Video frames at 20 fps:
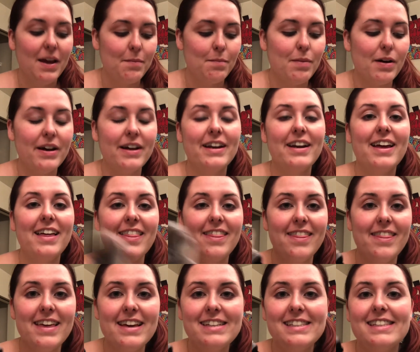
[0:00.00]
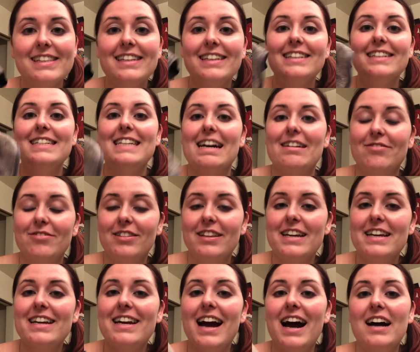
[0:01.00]
But this
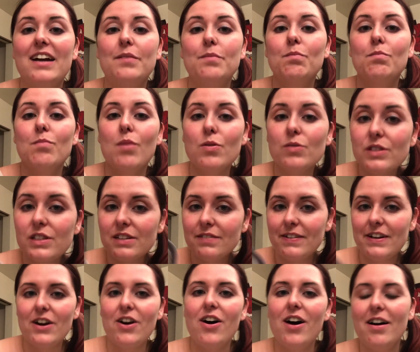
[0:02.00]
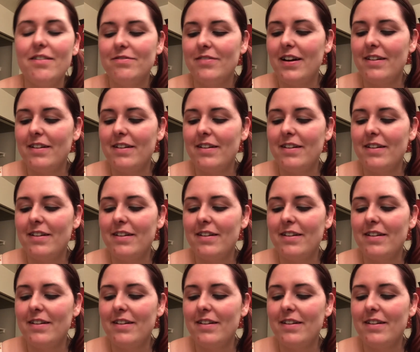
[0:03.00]
definitely got most of it off.